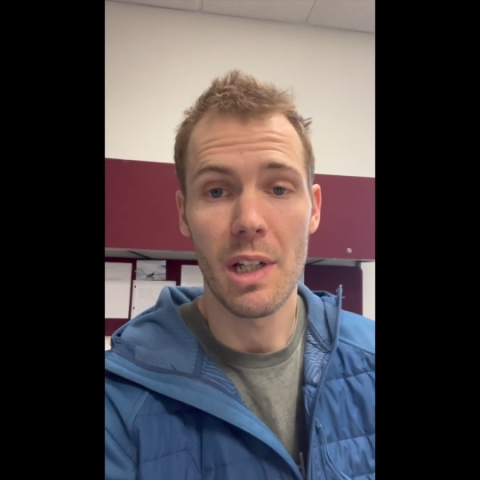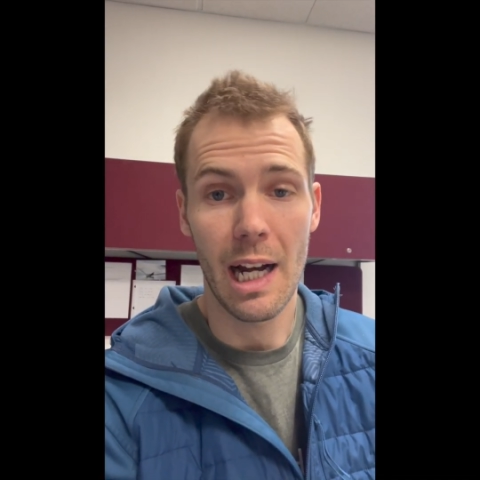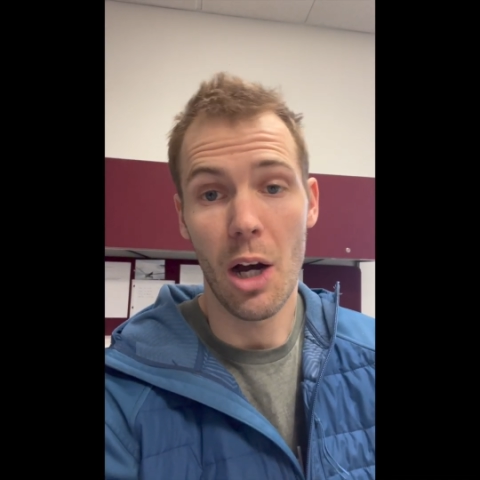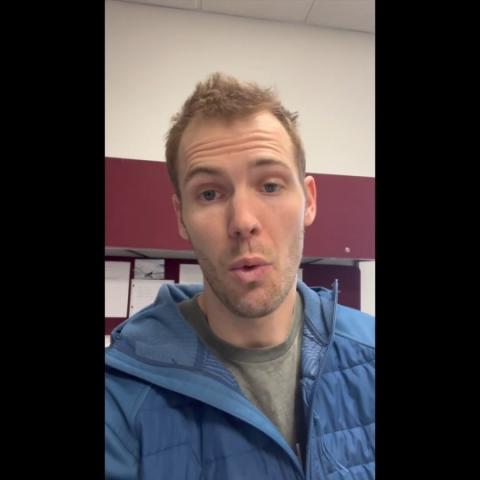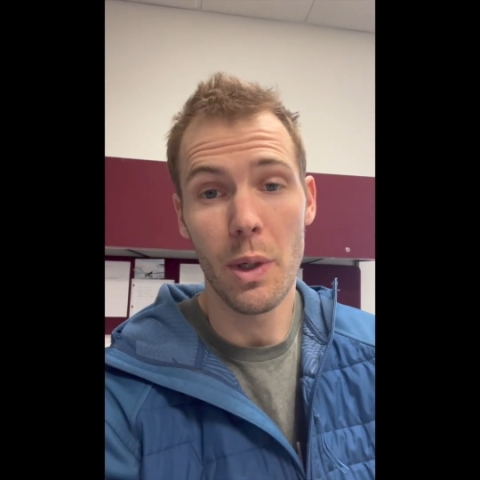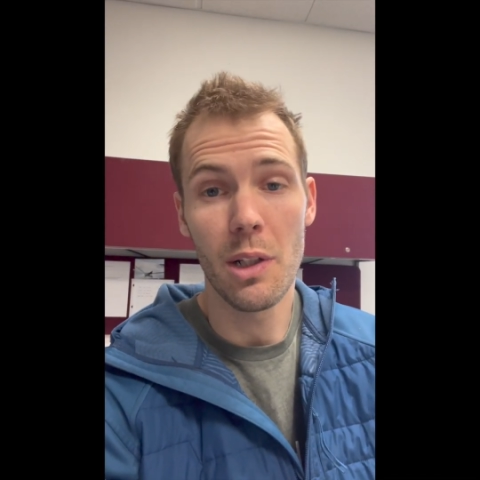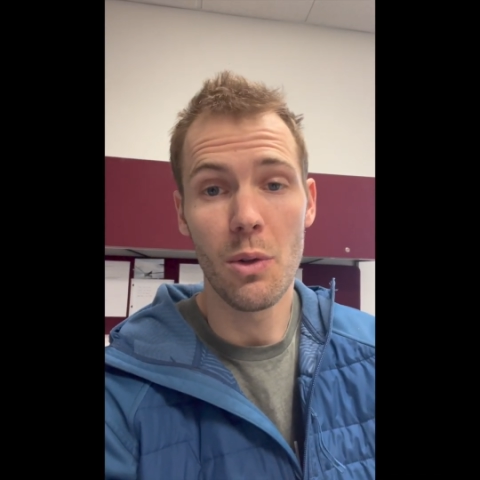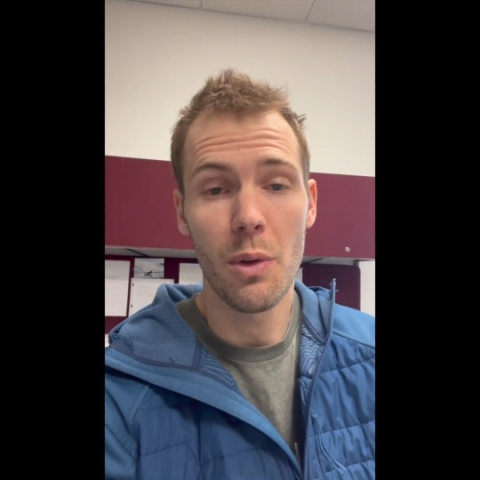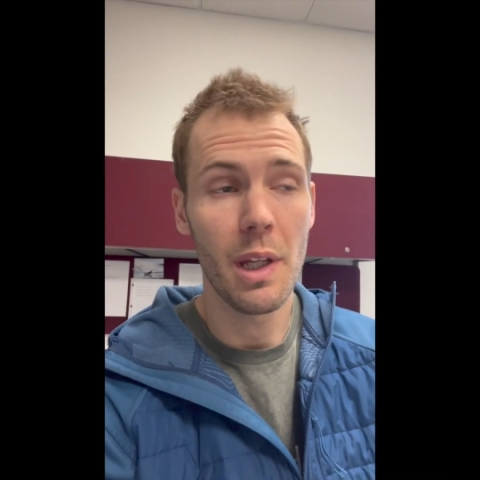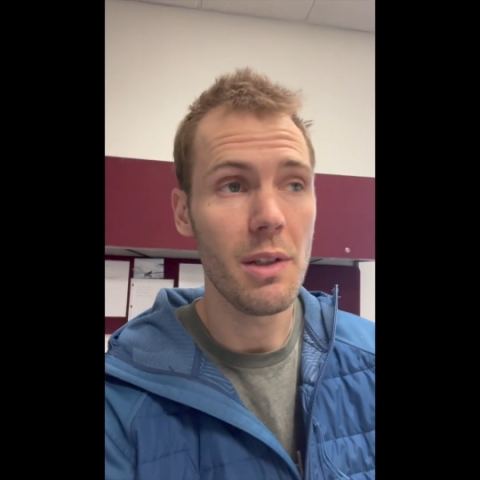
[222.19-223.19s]
to how we
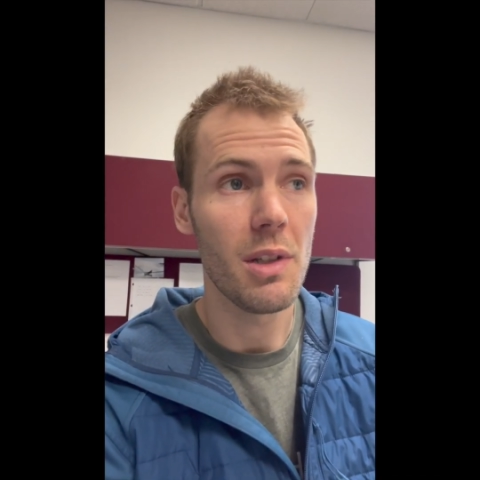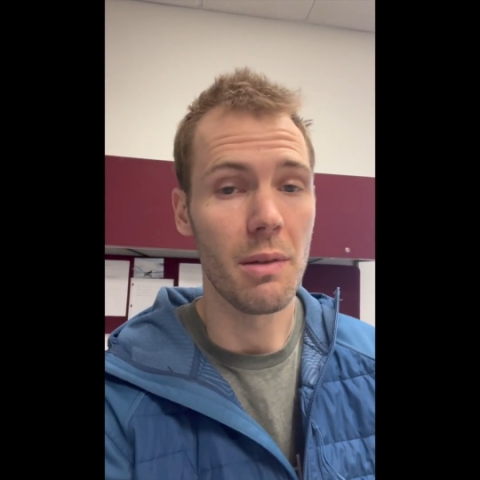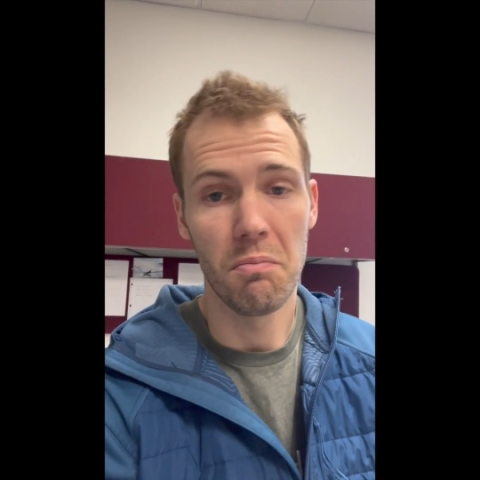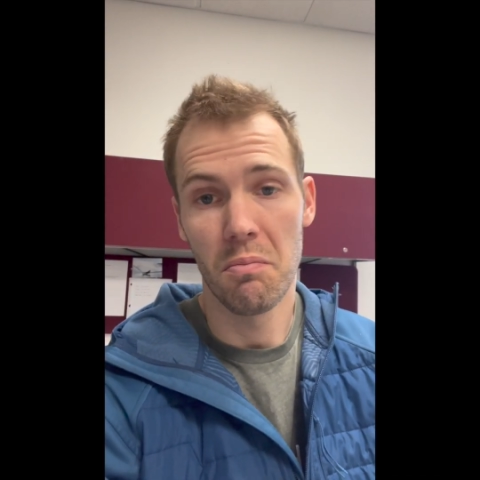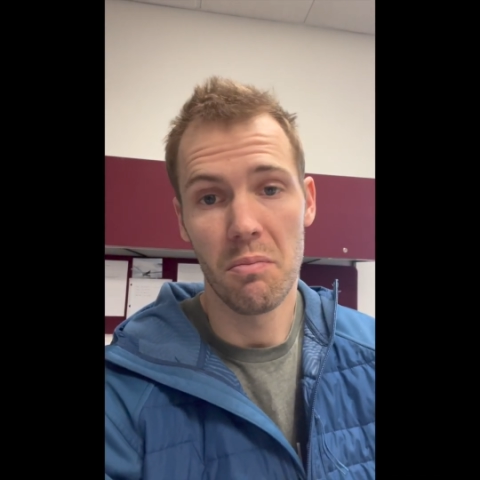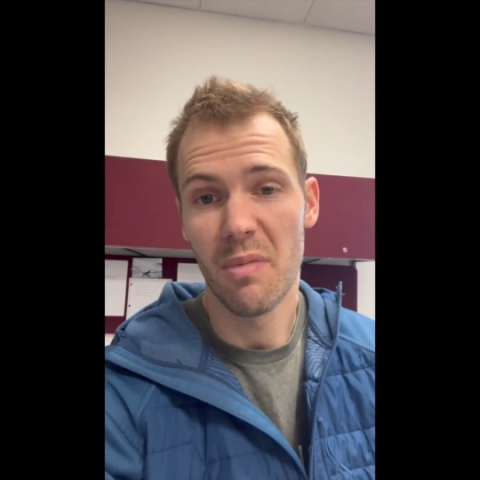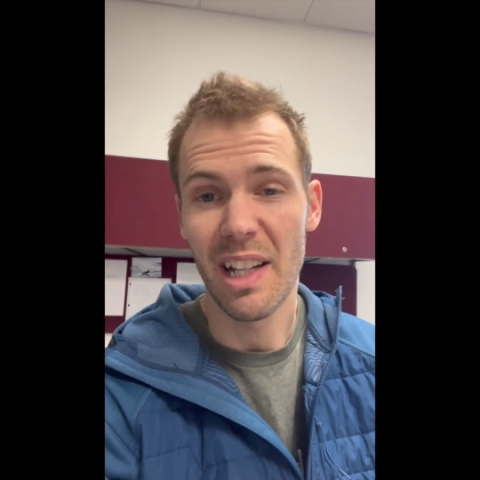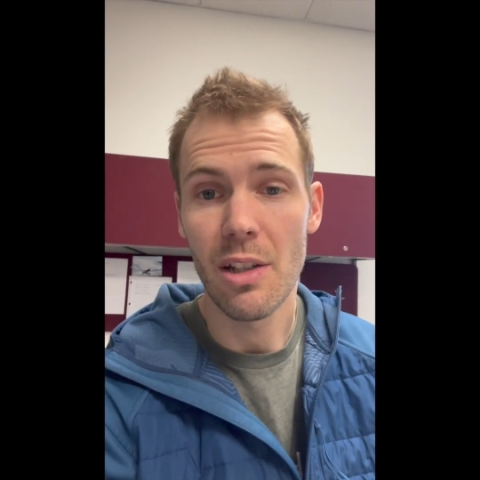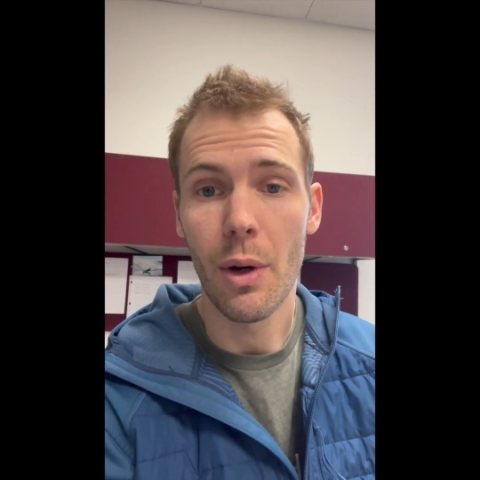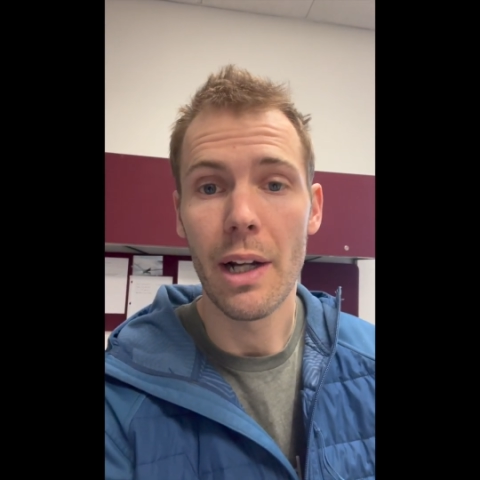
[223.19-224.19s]
do things, and
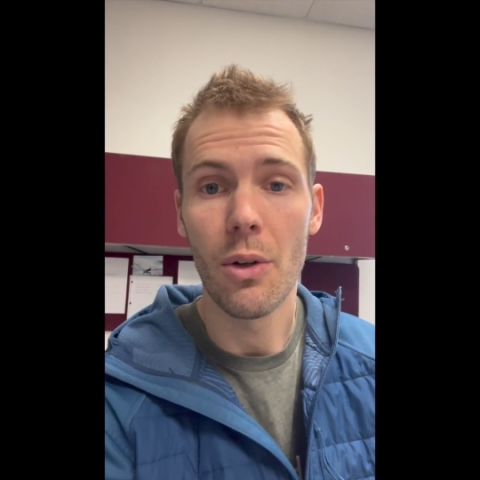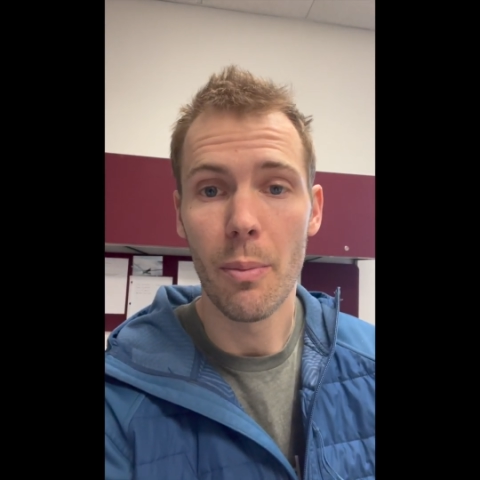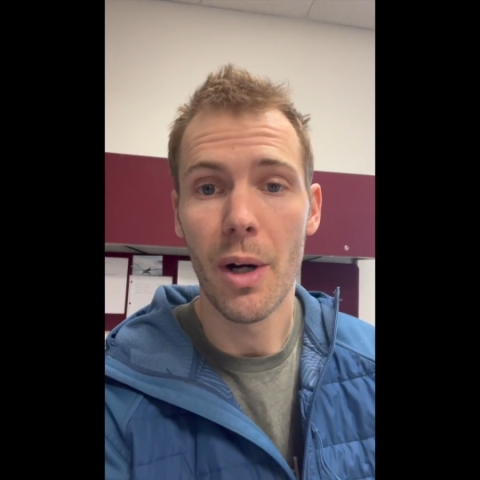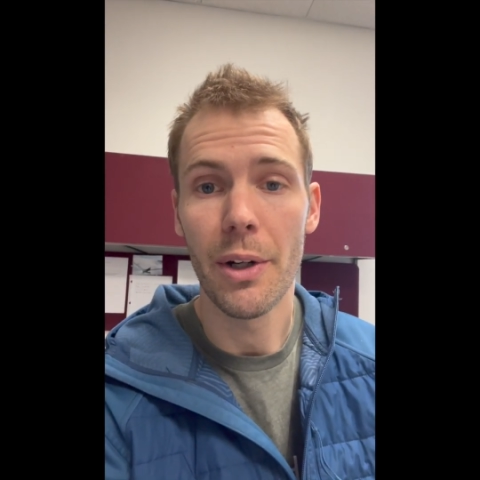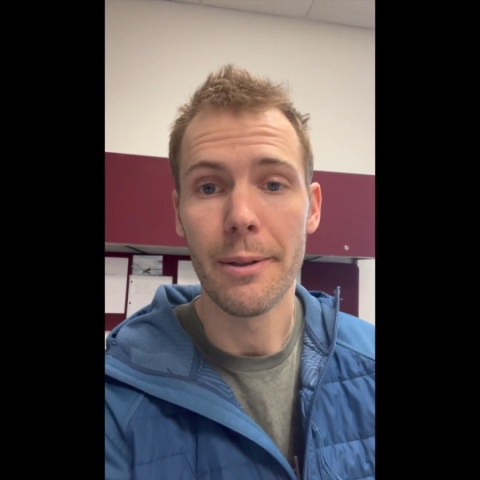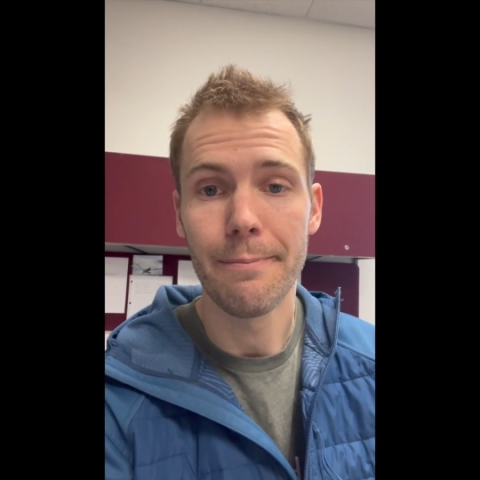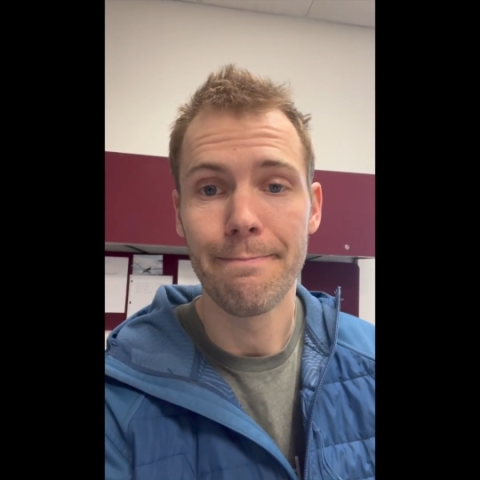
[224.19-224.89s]
that's how I go about it.